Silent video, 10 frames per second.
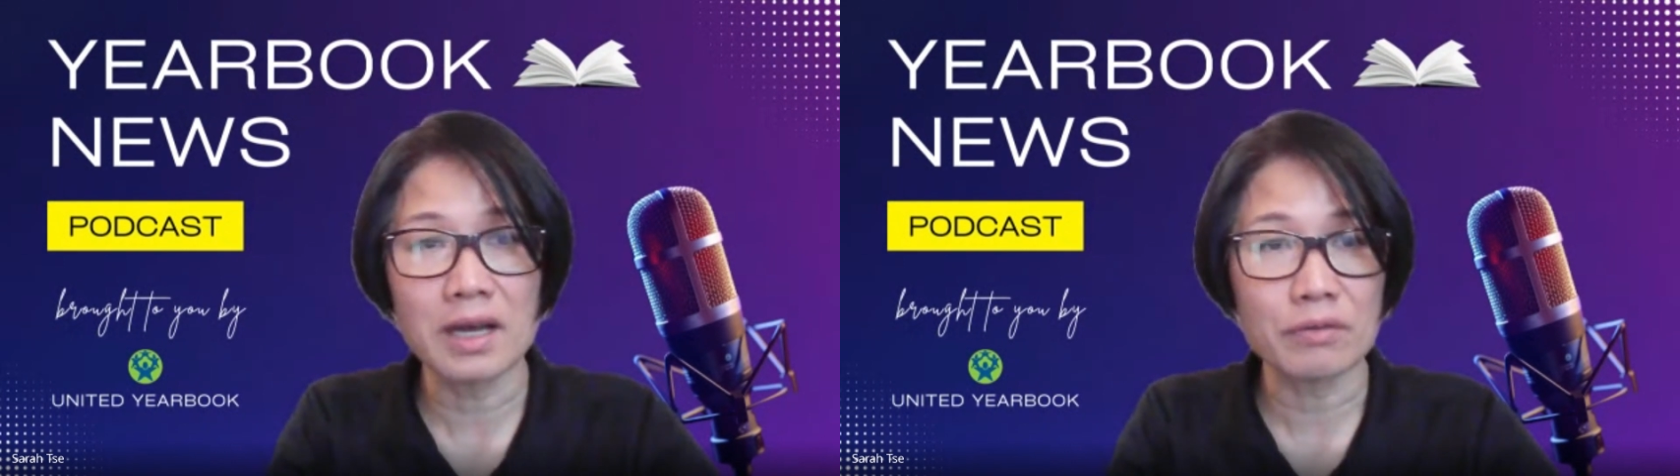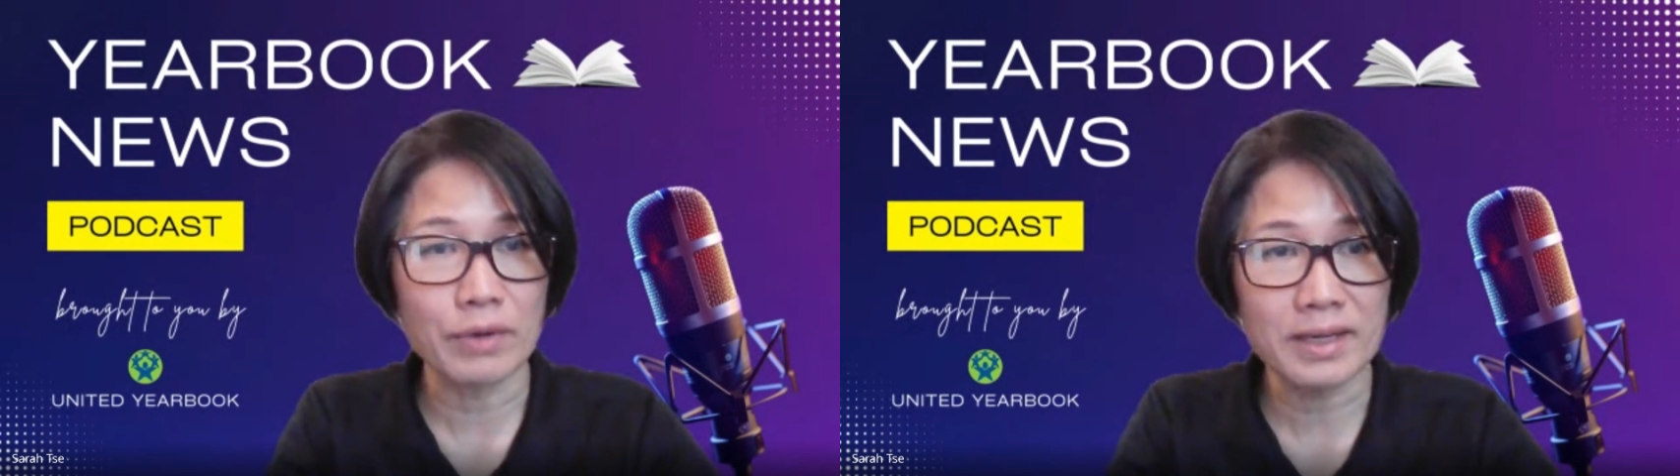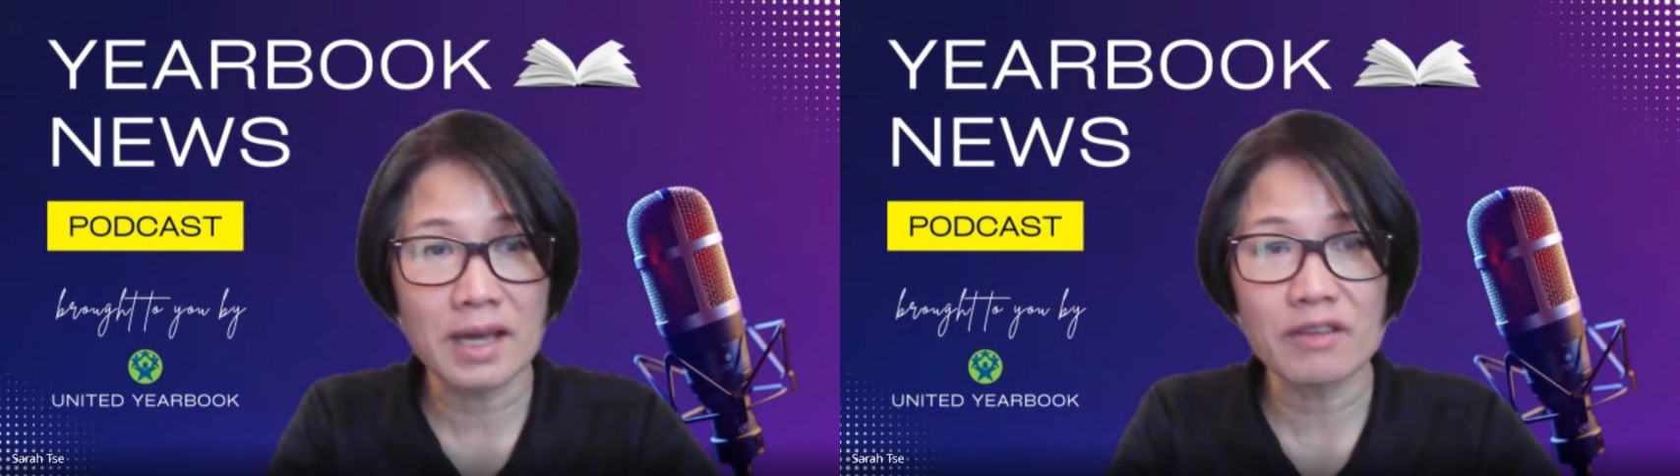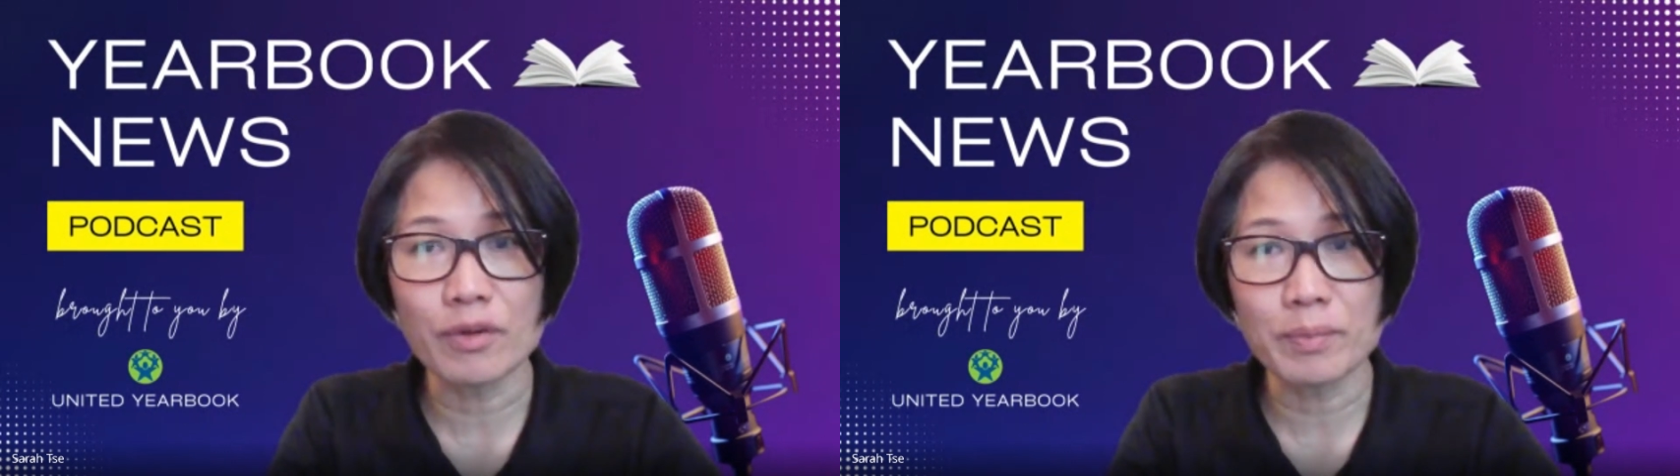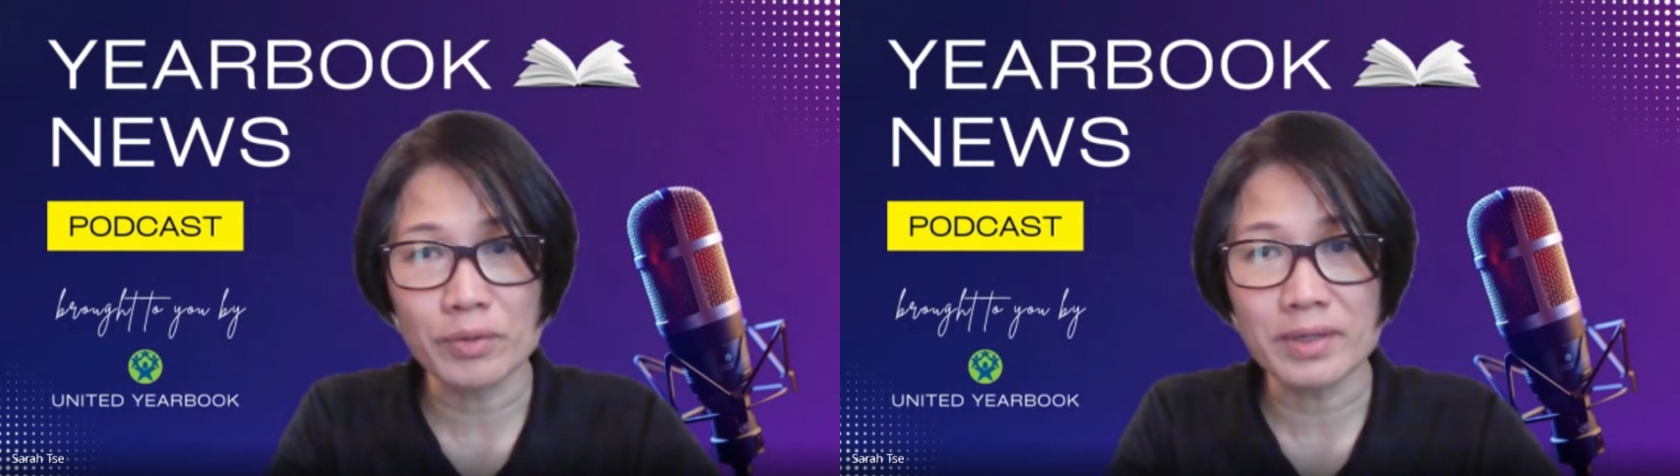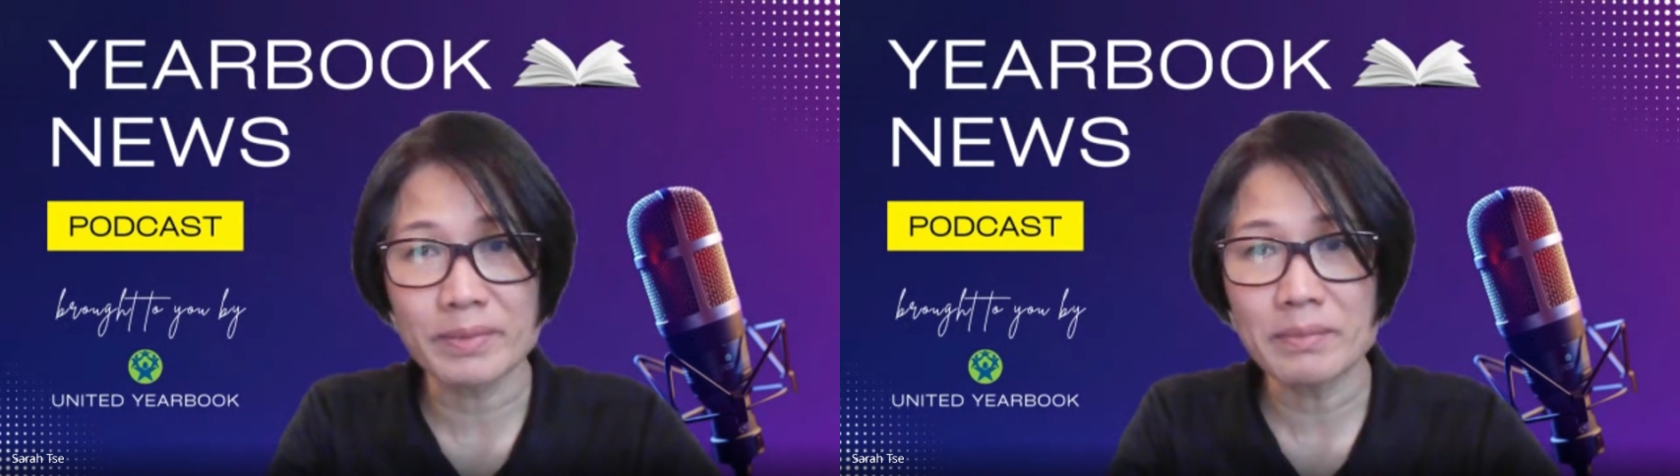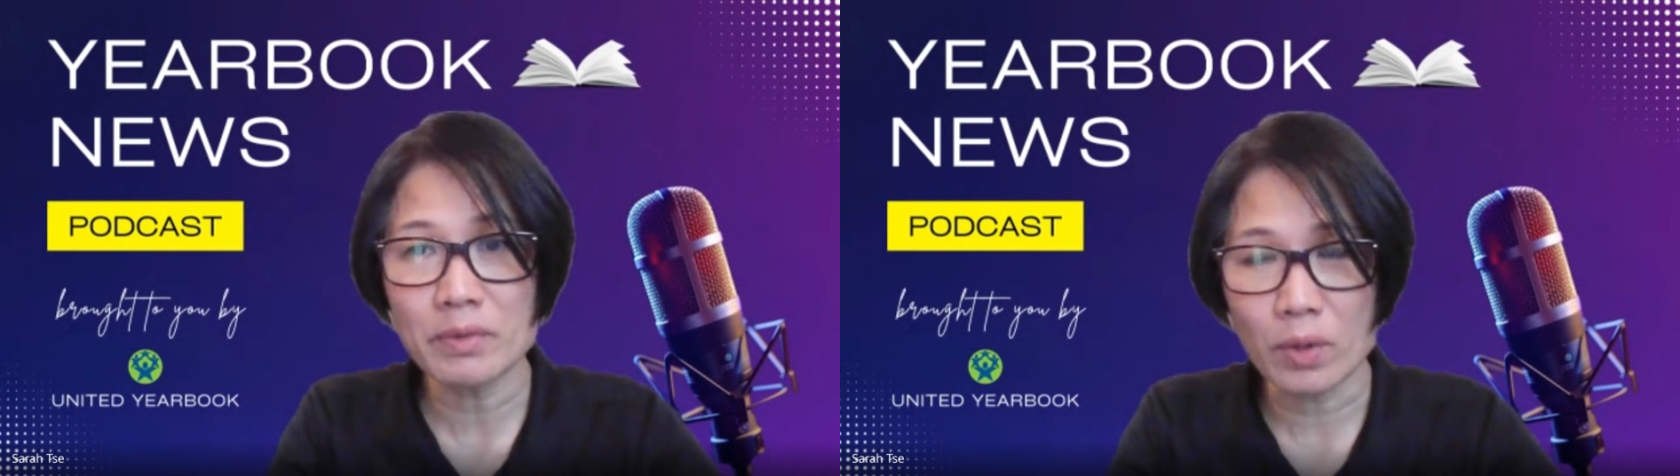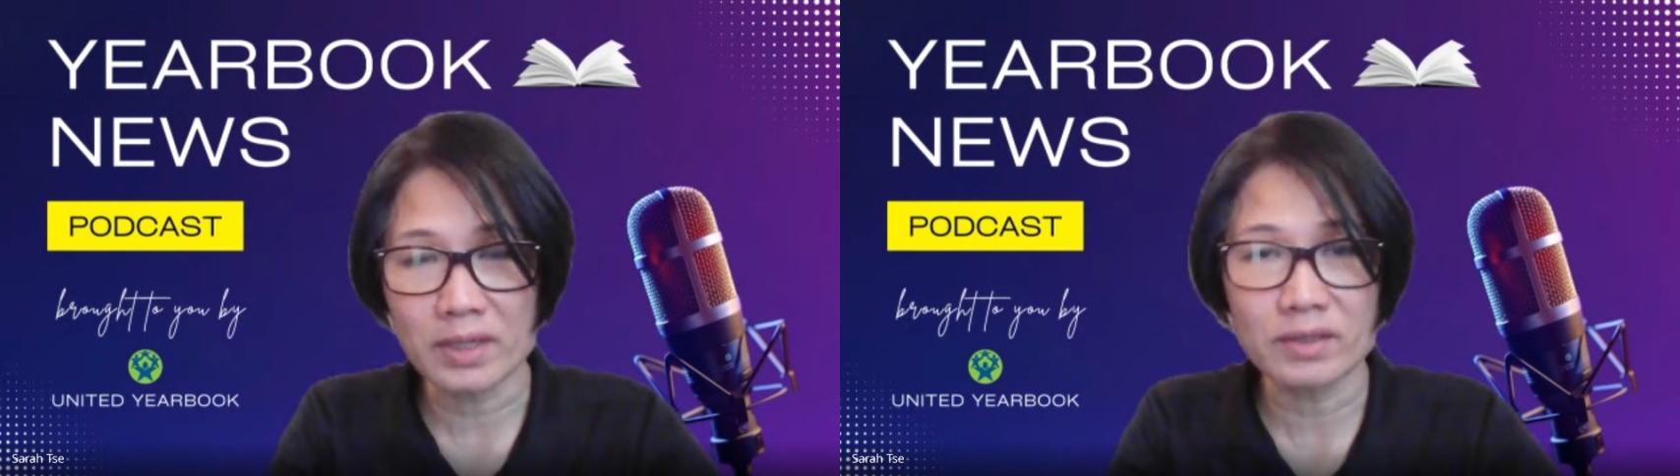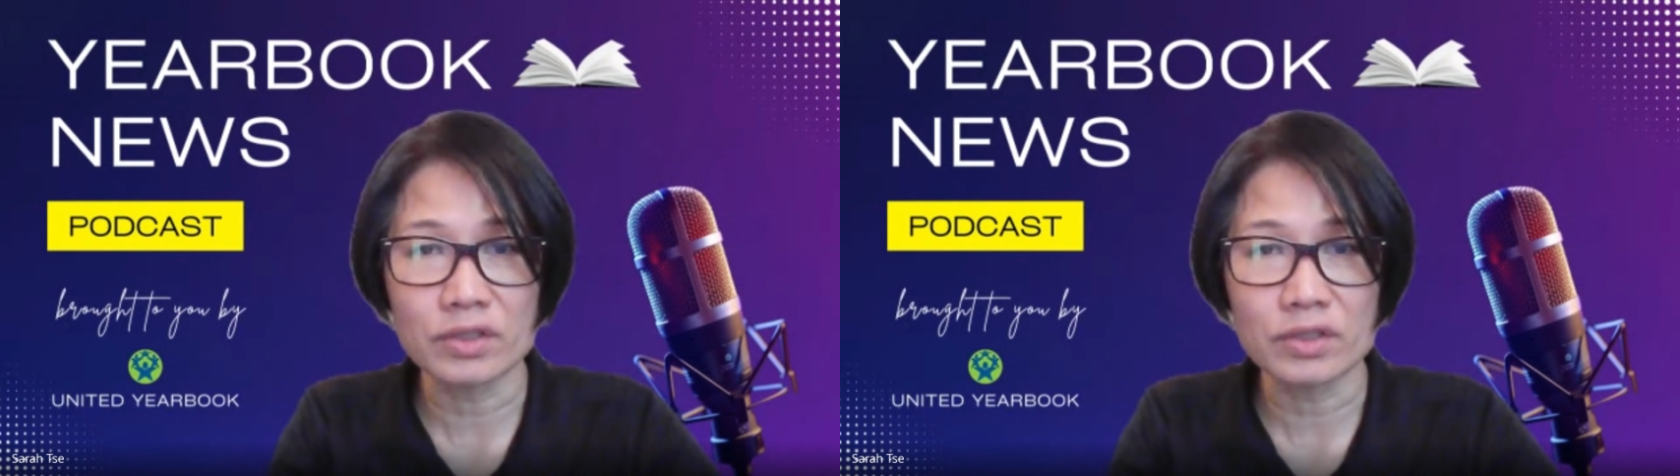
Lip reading: right now for booklet number 1